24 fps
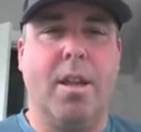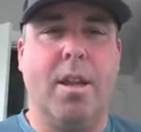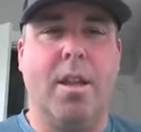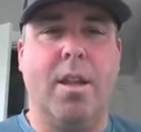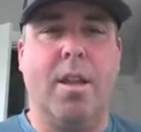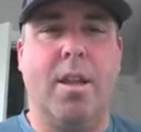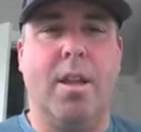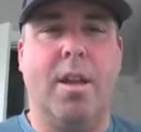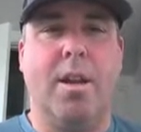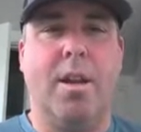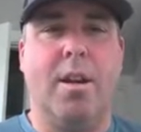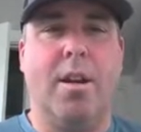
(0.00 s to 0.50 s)
in,
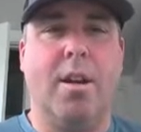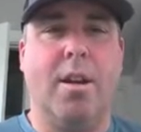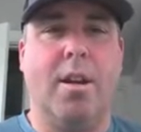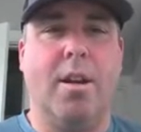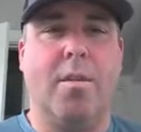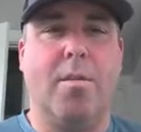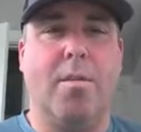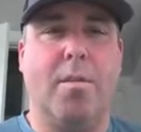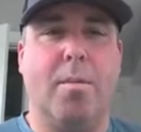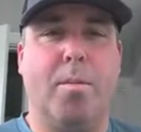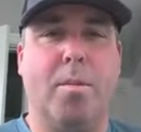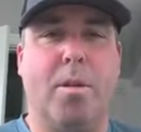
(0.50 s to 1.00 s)
in the
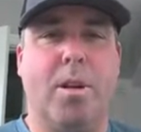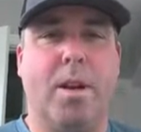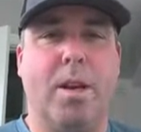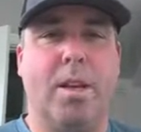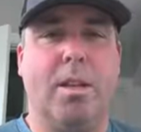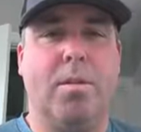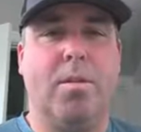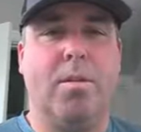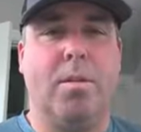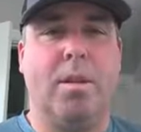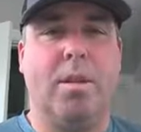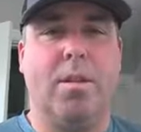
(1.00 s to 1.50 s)
area; we're
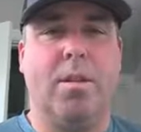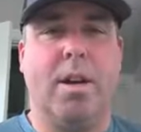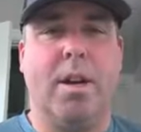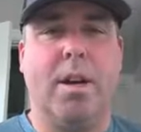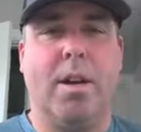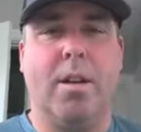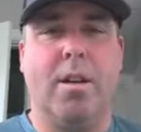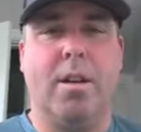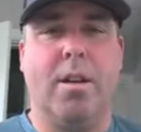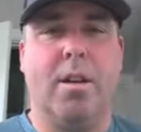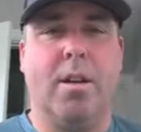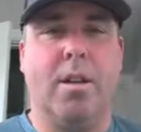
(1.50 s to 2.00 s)
blessed with a
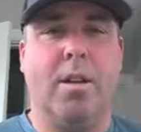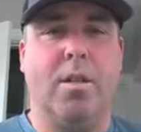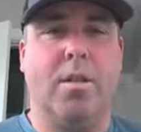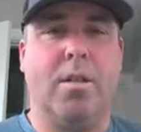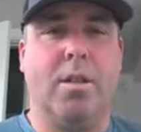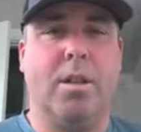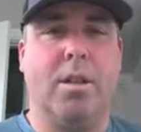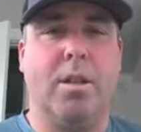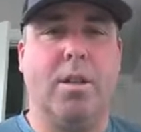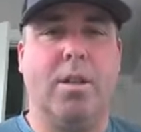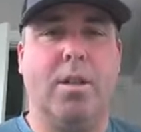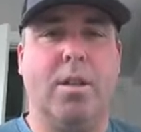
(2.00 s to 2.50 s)
lot of good
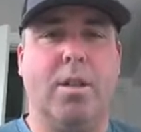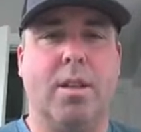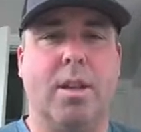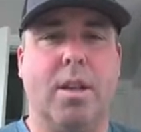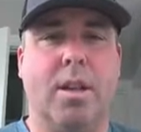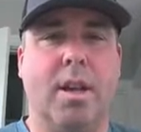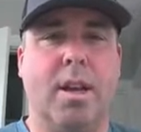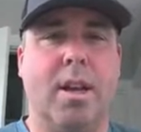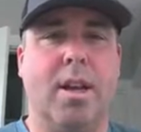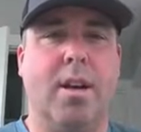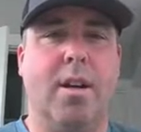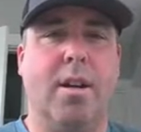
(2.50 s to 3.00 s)
coaches,
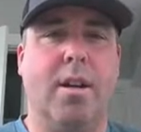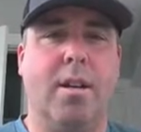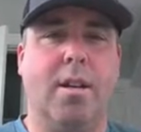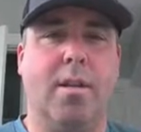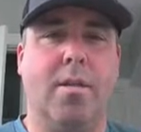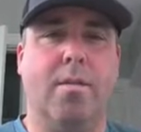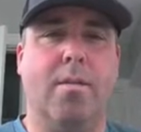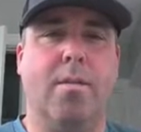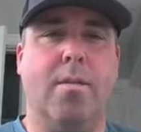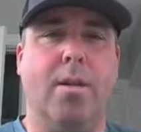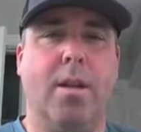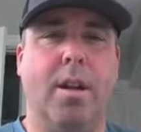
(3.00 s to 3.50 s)
the
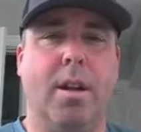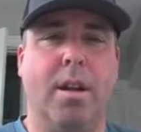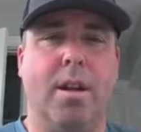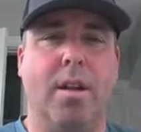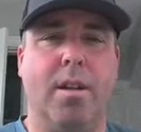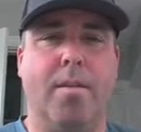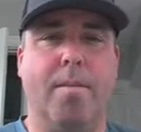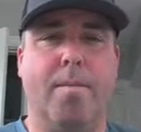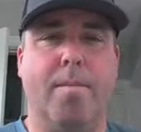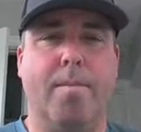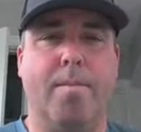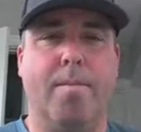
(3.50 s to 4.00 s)
care, and
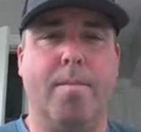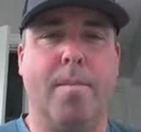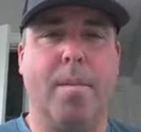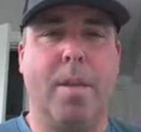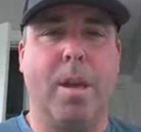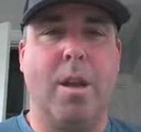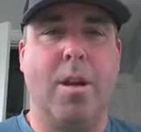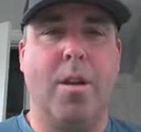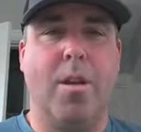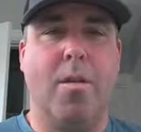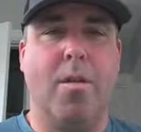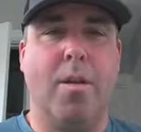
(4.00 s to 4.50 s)
and
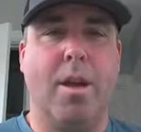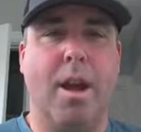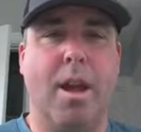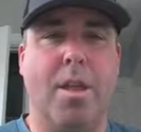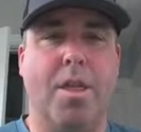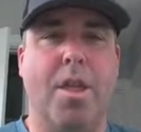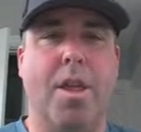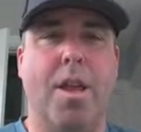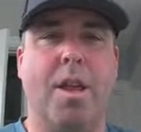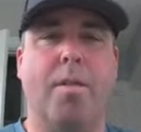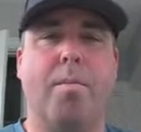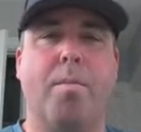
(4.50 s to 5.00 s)
you know,
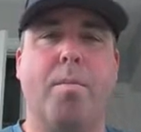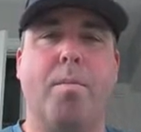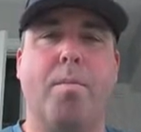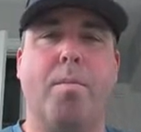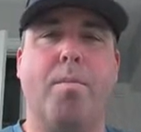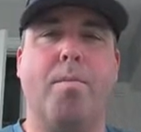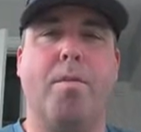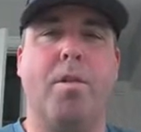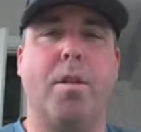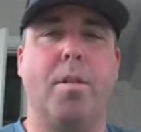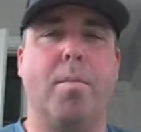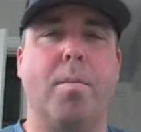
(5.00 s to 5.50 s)
I think
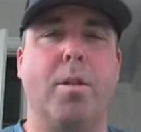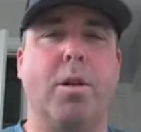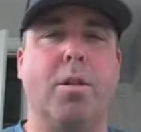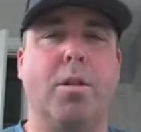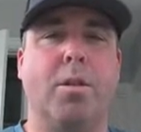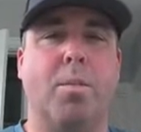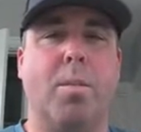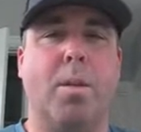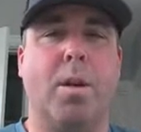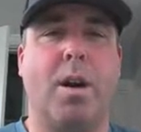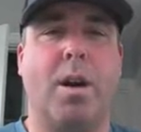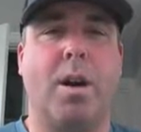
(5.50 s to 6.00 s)
for the
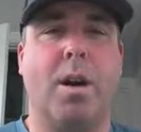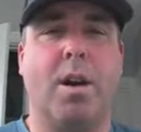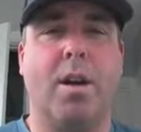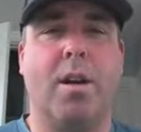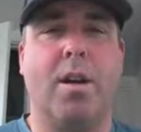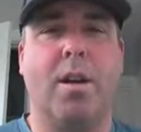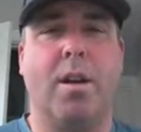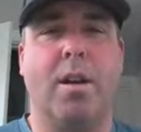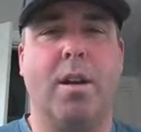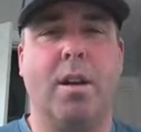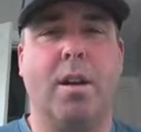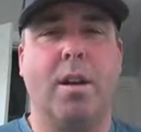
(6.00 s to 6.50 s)
most
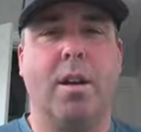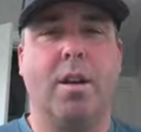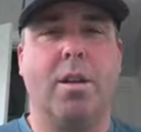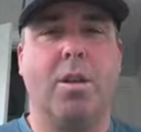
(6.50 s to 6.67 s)
part,